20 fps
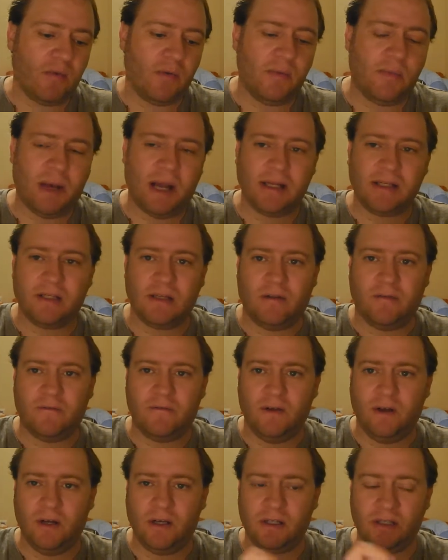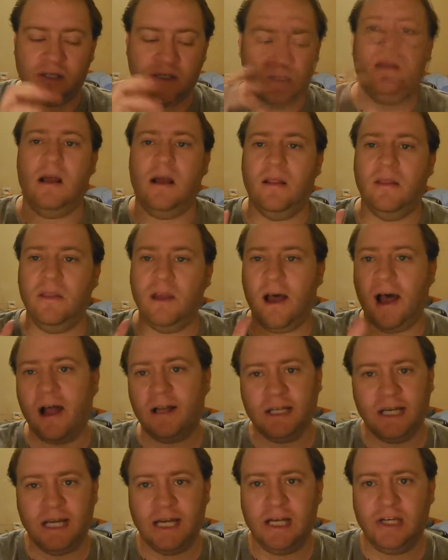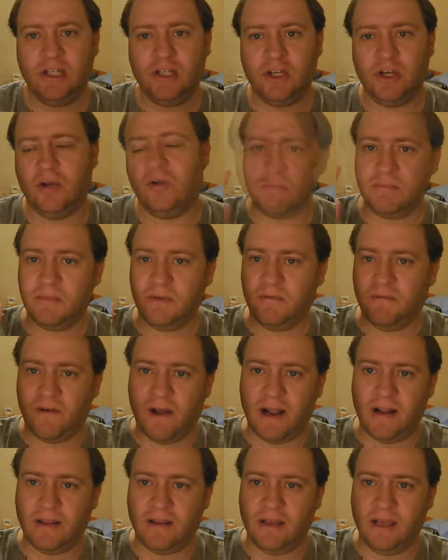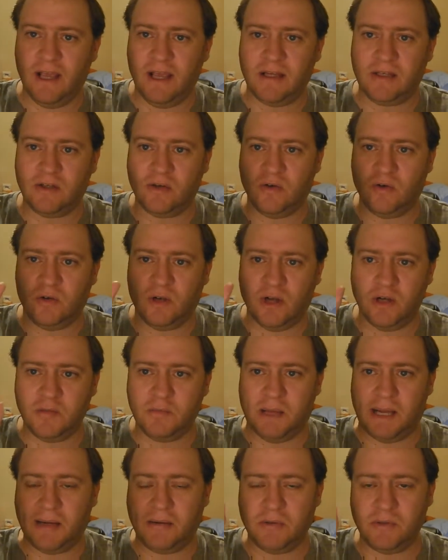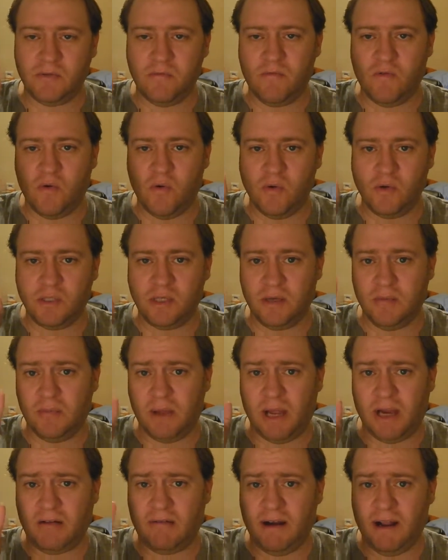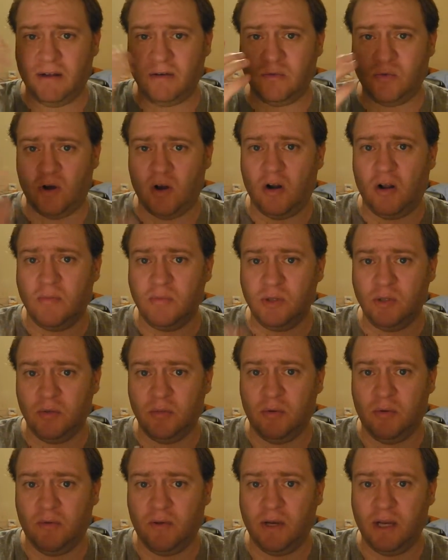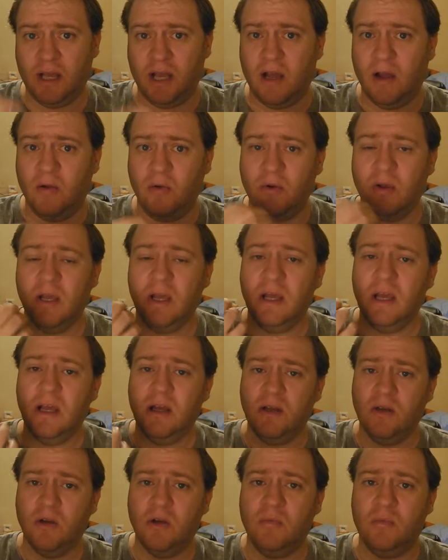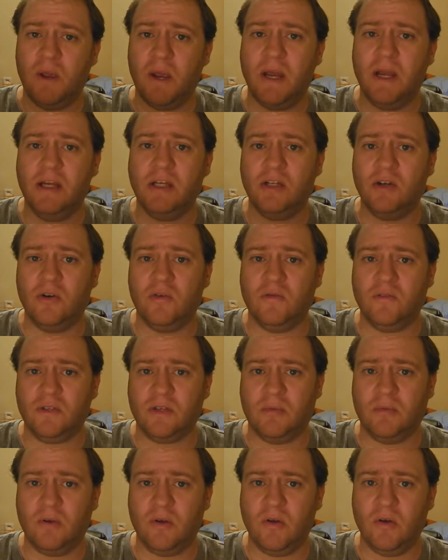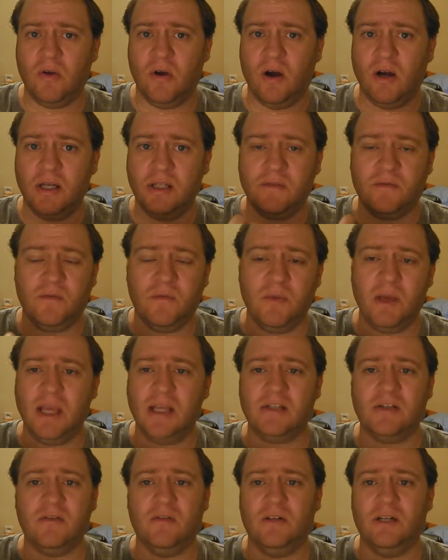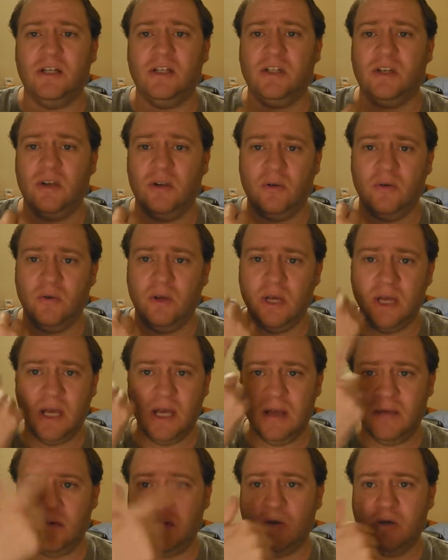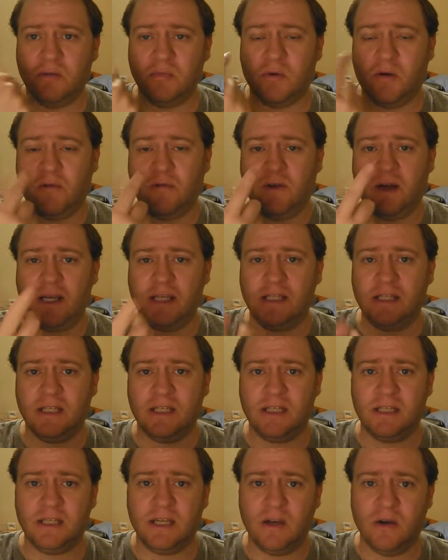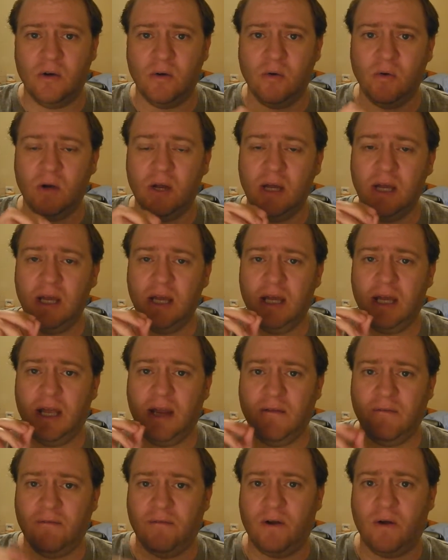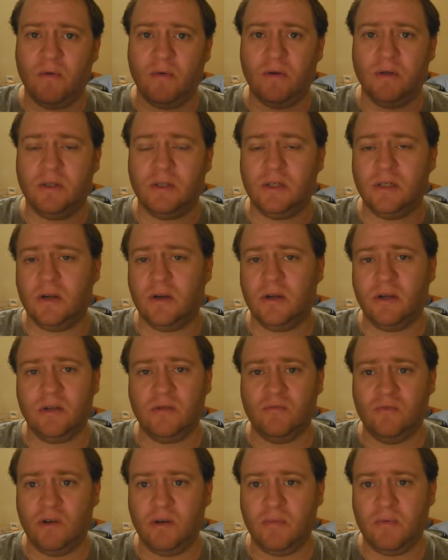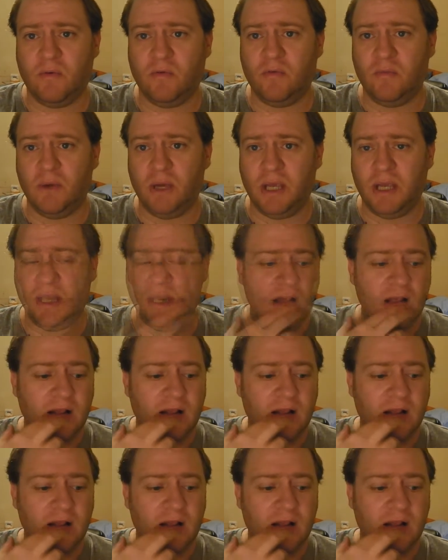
with the bad stuff first. The hunting issue, the fact that it sort of goes backwards and forwards in the background while I'm doing my video, could be an issue for some of you guys. For me, it's not an issue because my face is still in focus, so it doesn't really bother me.